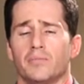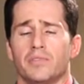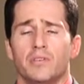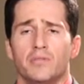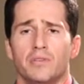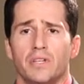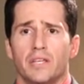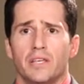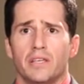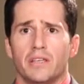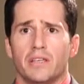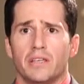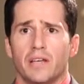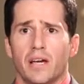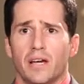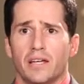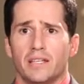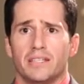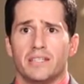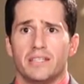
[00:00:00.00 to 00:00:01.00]
unique
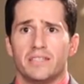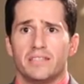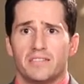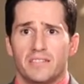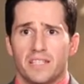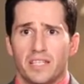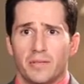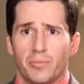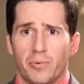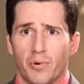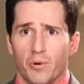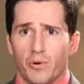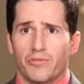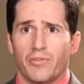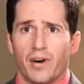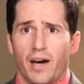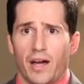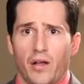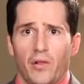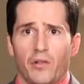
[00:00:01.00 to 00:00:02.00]
density
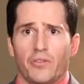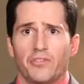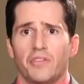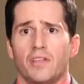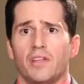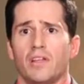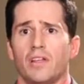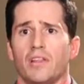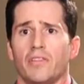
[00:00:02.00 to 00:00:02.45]
profiles